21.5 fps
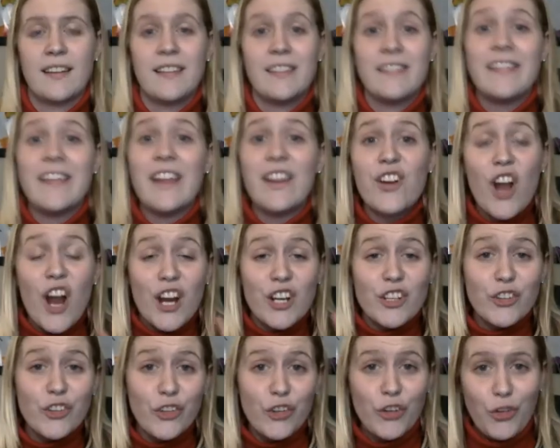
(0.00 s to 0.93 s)
There
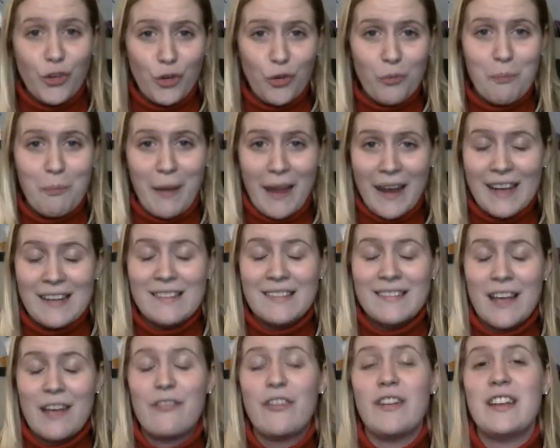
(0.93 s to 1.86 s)
are 2
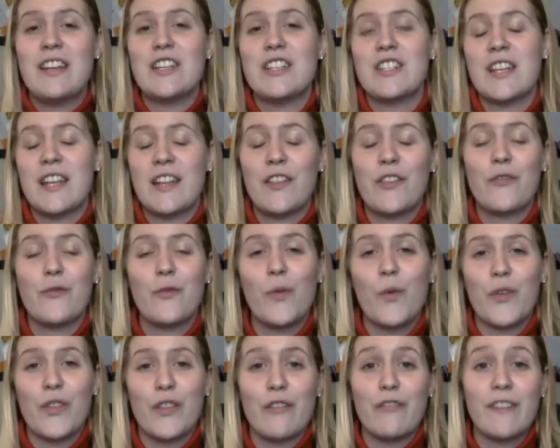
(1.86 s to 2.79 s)
main definitions
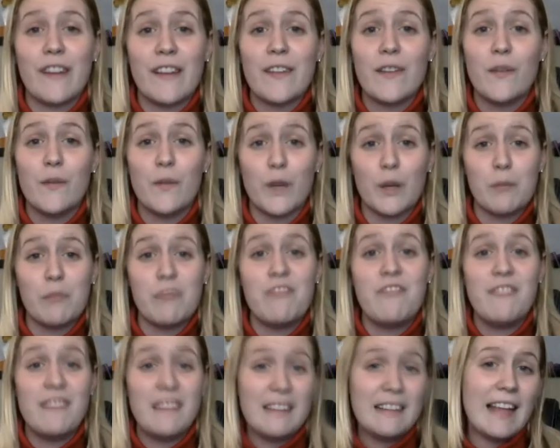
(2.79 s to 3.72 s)
for the phrasal verb
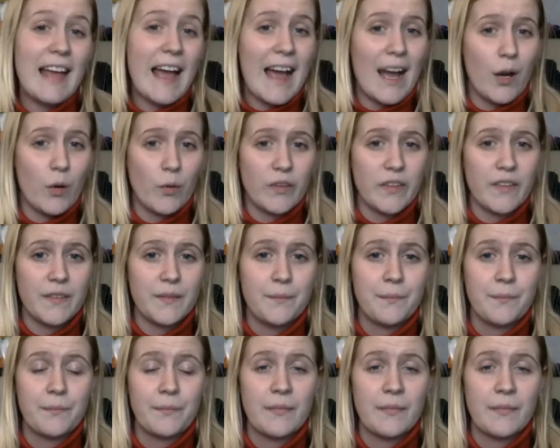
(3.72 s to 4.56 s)
fill out.